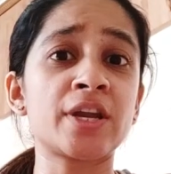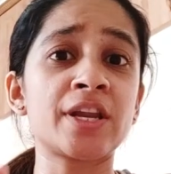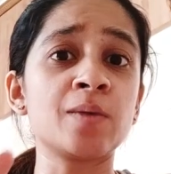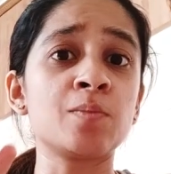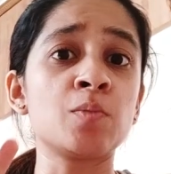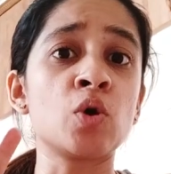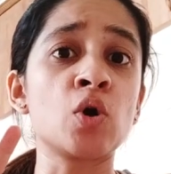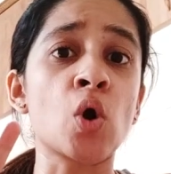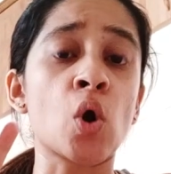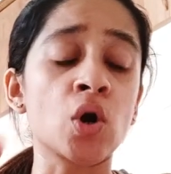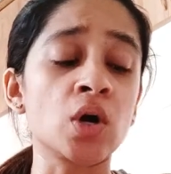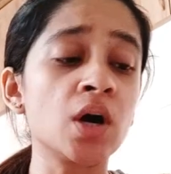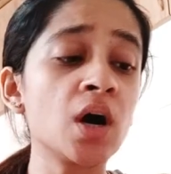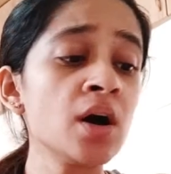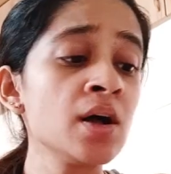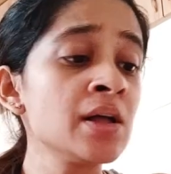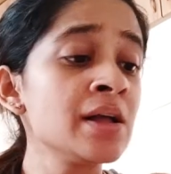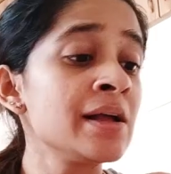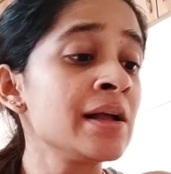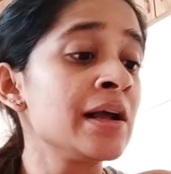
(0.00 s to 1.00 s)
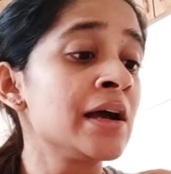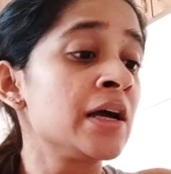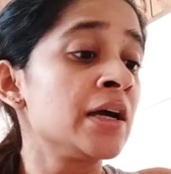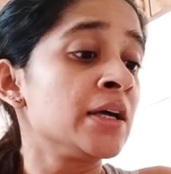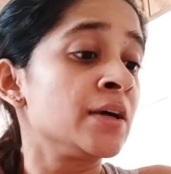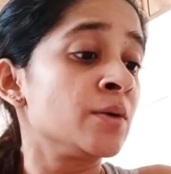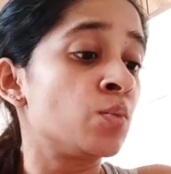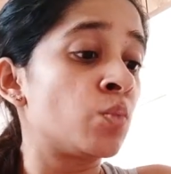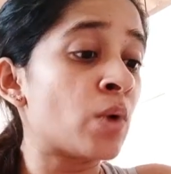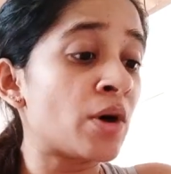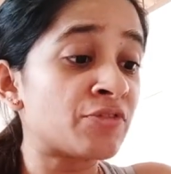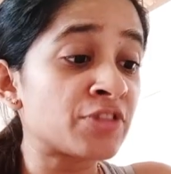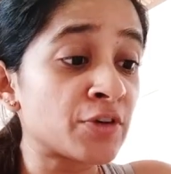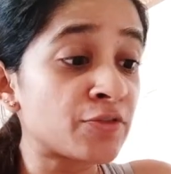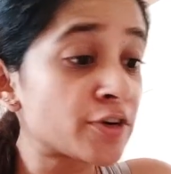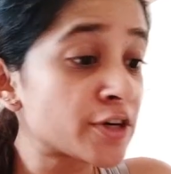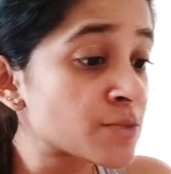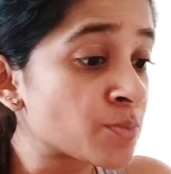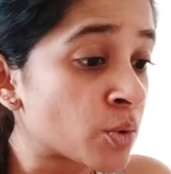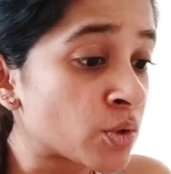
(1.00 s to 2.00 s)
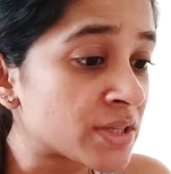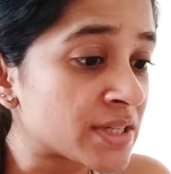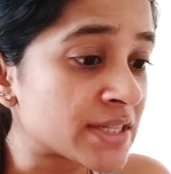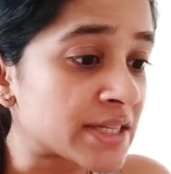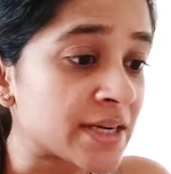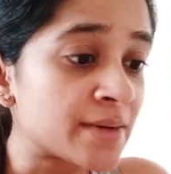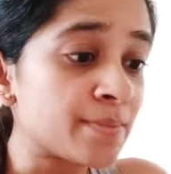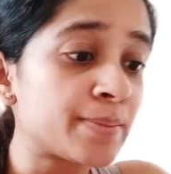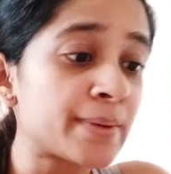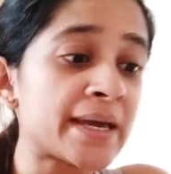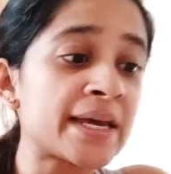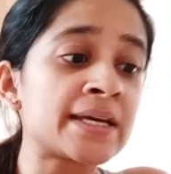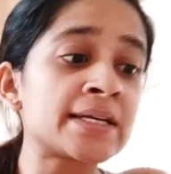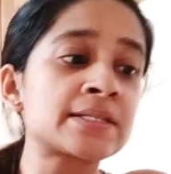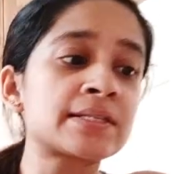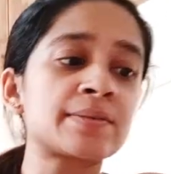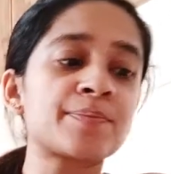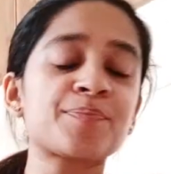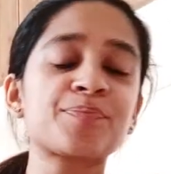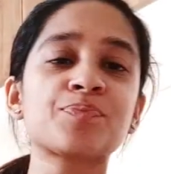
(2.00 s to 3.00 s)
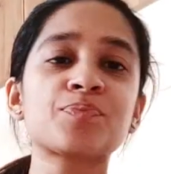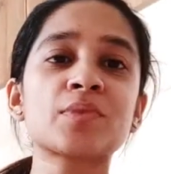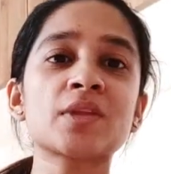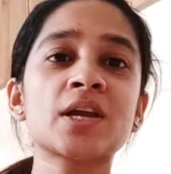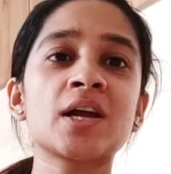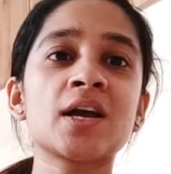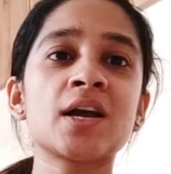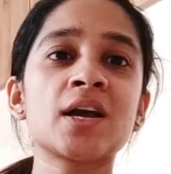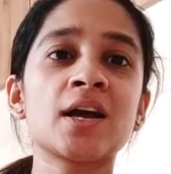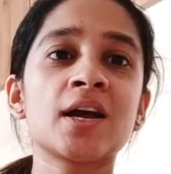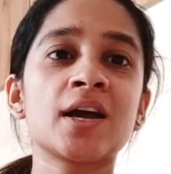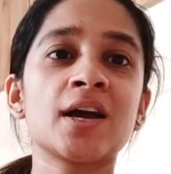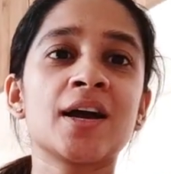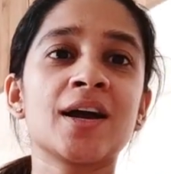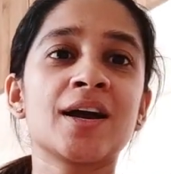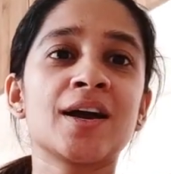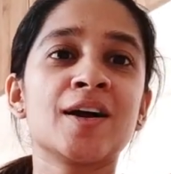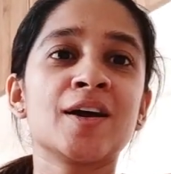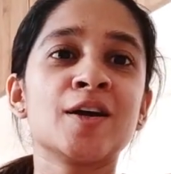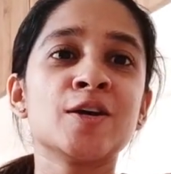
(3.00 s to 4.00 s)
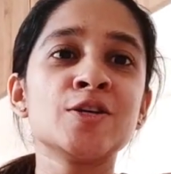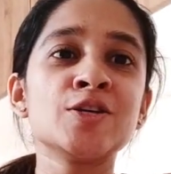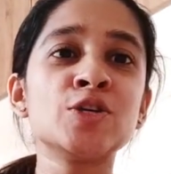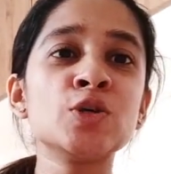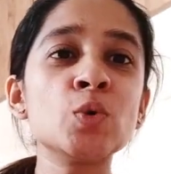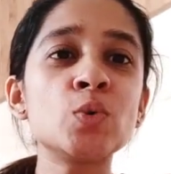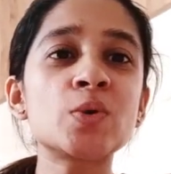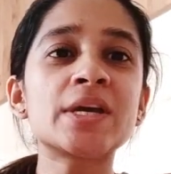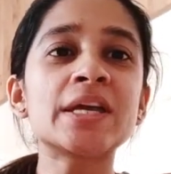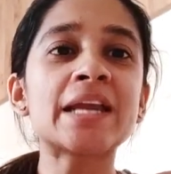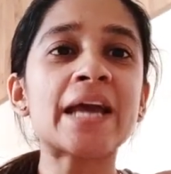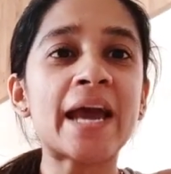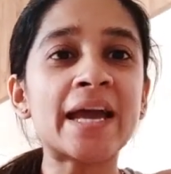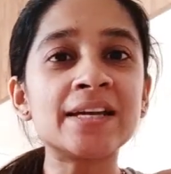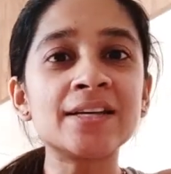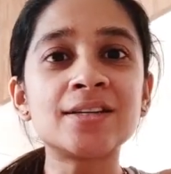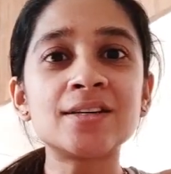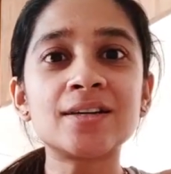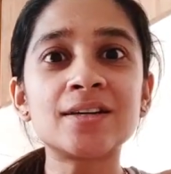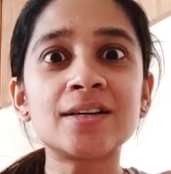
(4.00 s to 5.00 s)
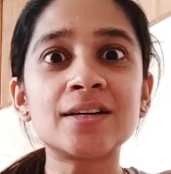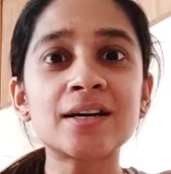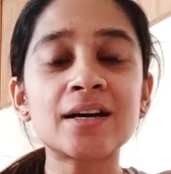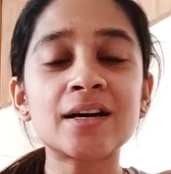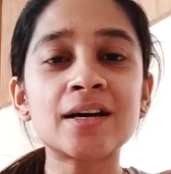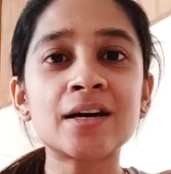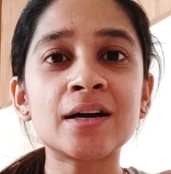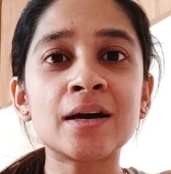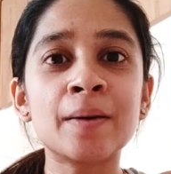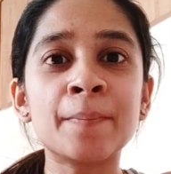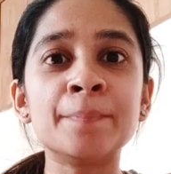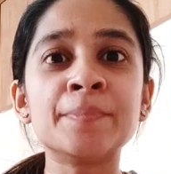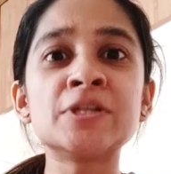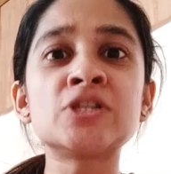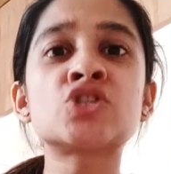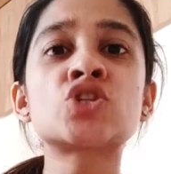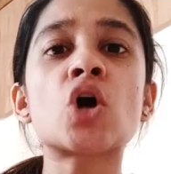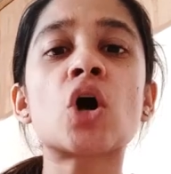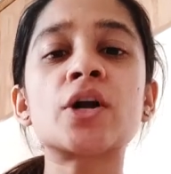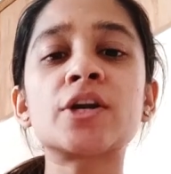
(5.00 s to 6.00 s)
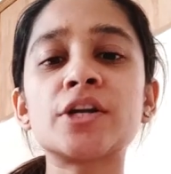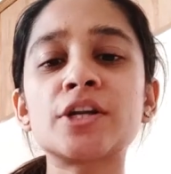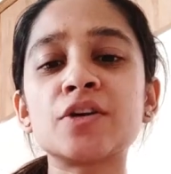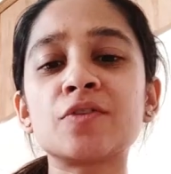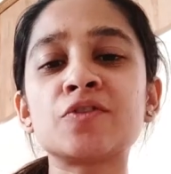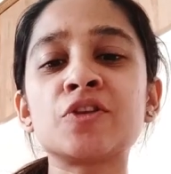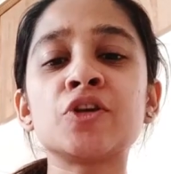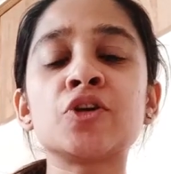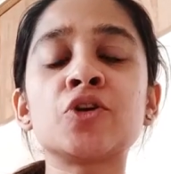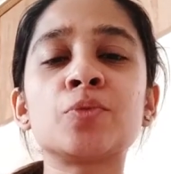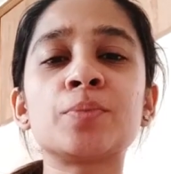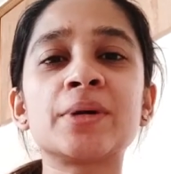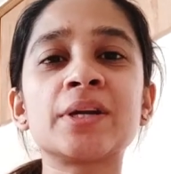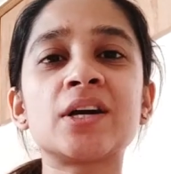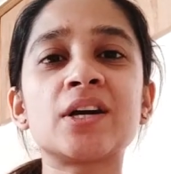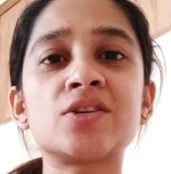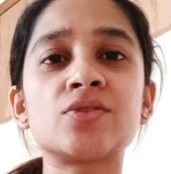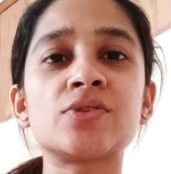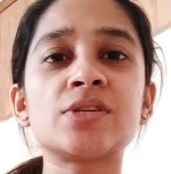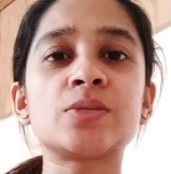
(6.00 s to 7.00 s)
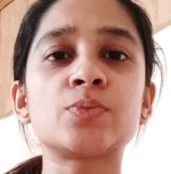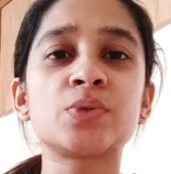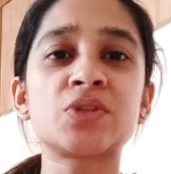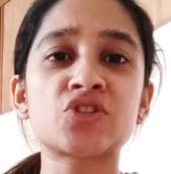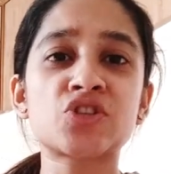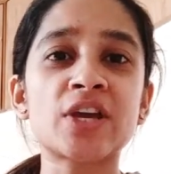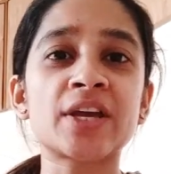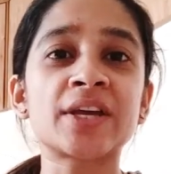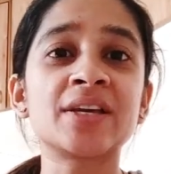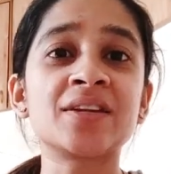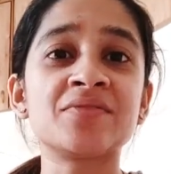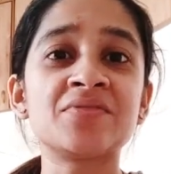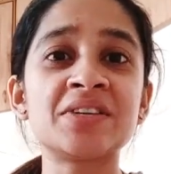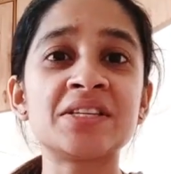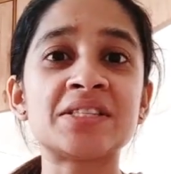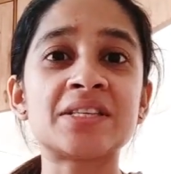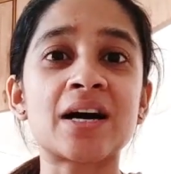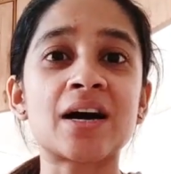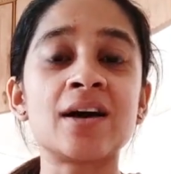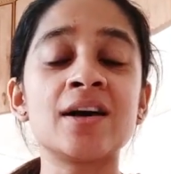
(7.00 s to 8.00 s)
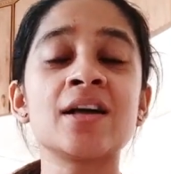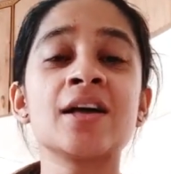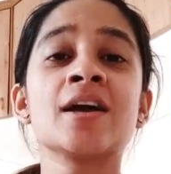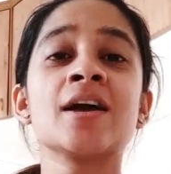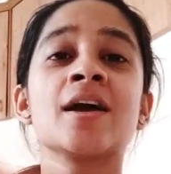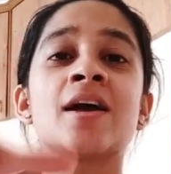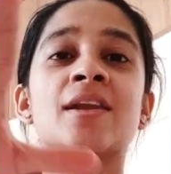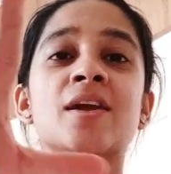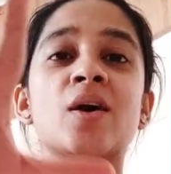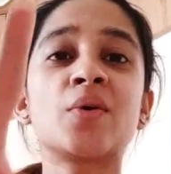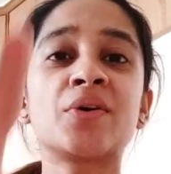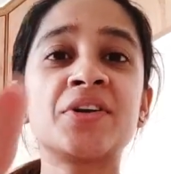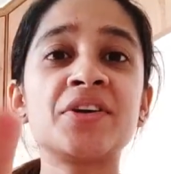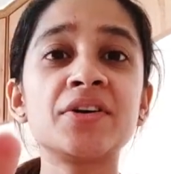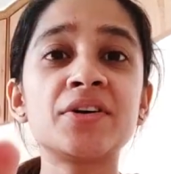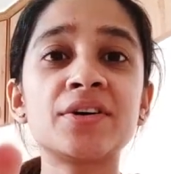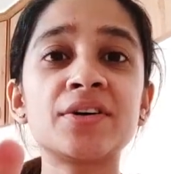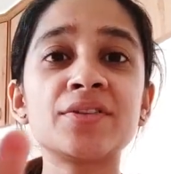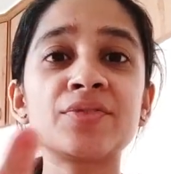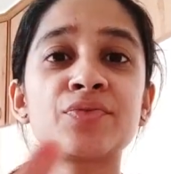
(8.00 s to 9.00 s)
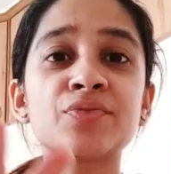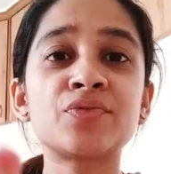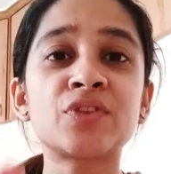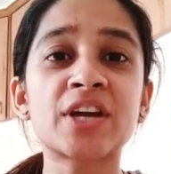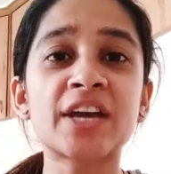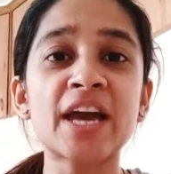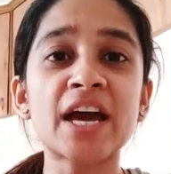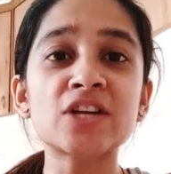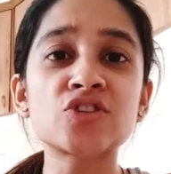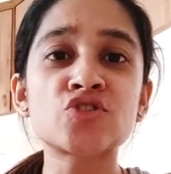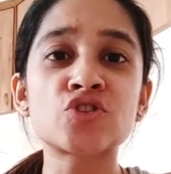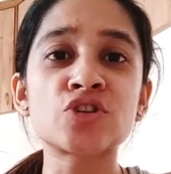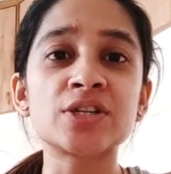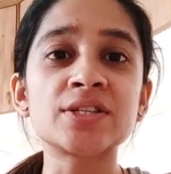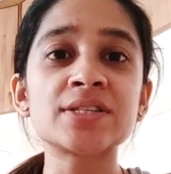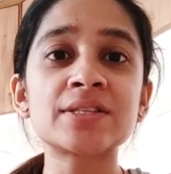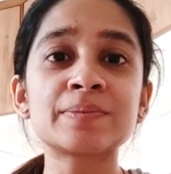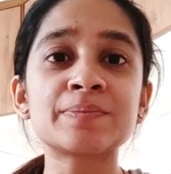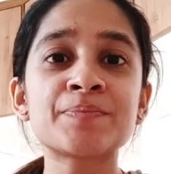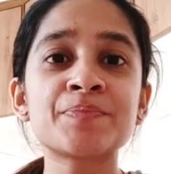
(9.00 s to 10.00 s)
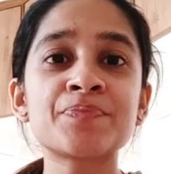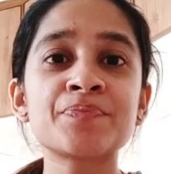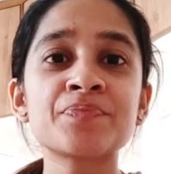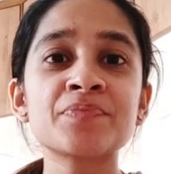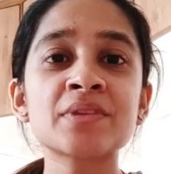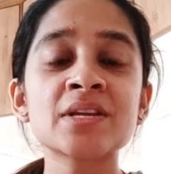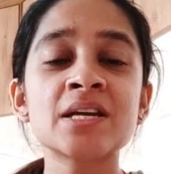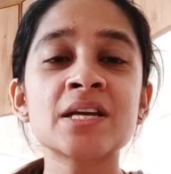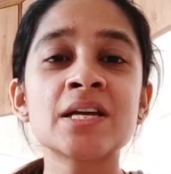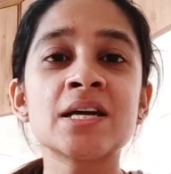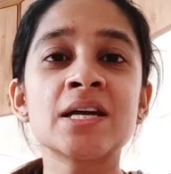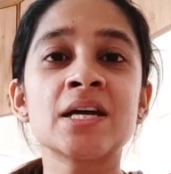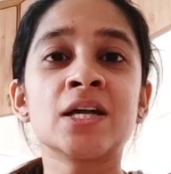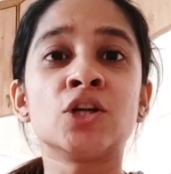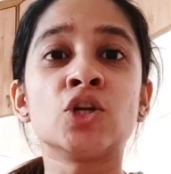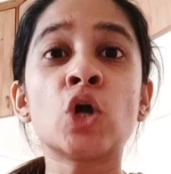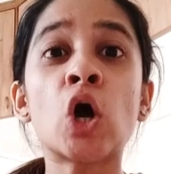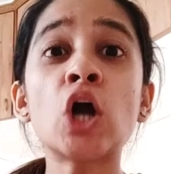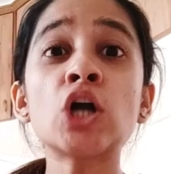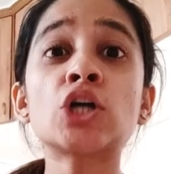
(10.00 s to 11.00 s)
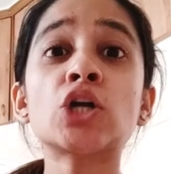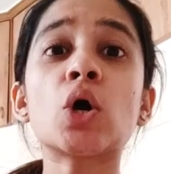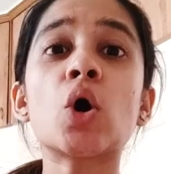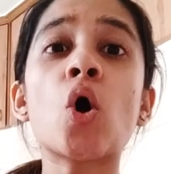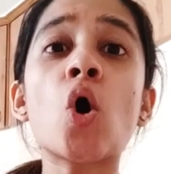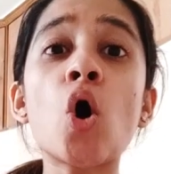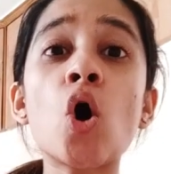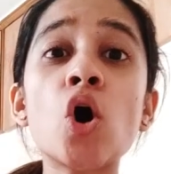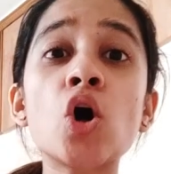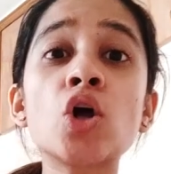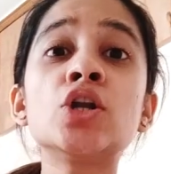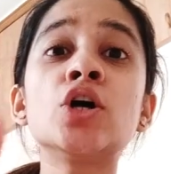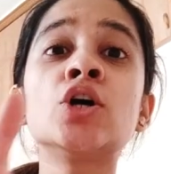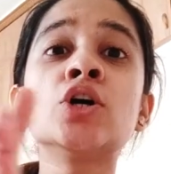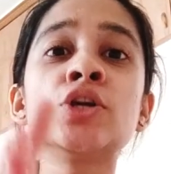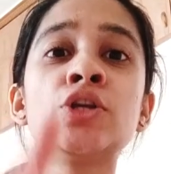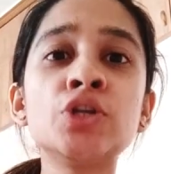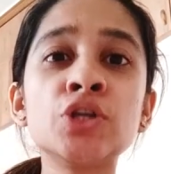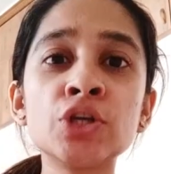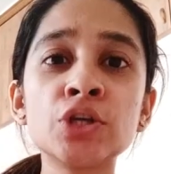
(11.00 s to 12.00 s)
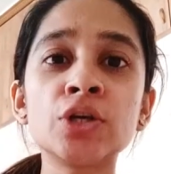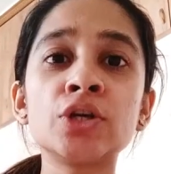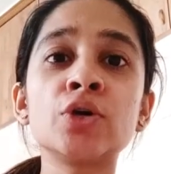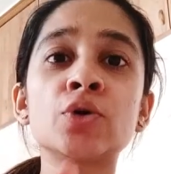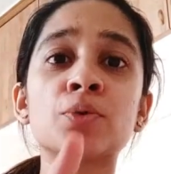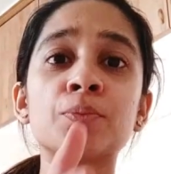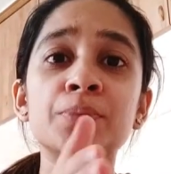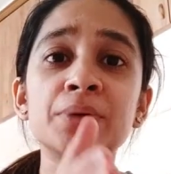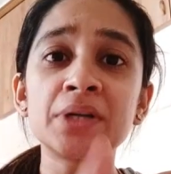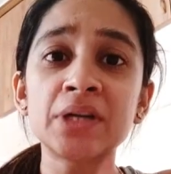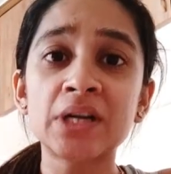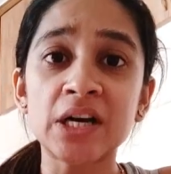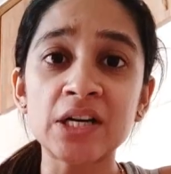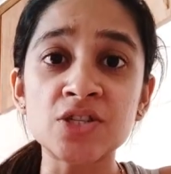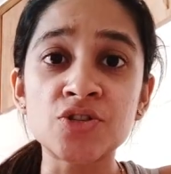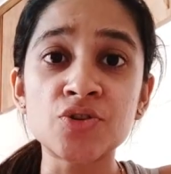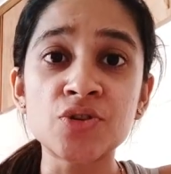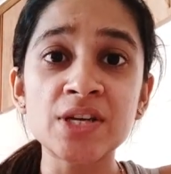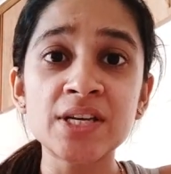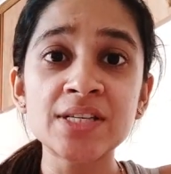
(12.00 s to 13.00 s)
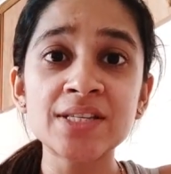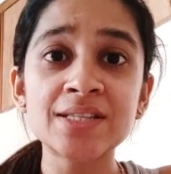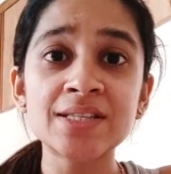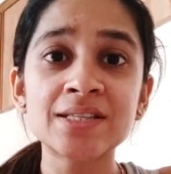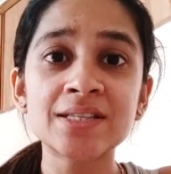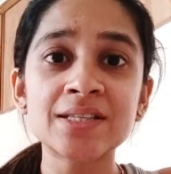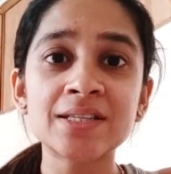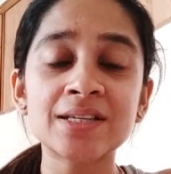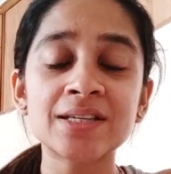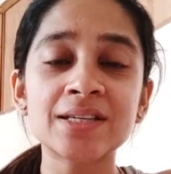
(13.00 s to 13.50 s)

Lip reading: any more longer. The first bonus tip is you can enter majority of the European countries with a Schengen visa. Now here the catch is, not all European countries